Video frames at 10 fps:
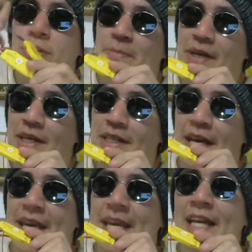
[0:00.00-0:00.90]
them because they
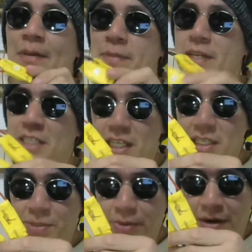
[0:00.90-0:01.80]
heat up.
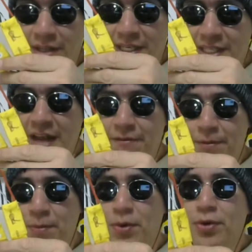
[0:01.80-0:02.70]
It's probably, aside from
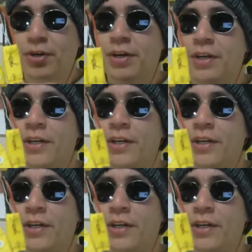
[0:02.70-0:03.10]
the motor,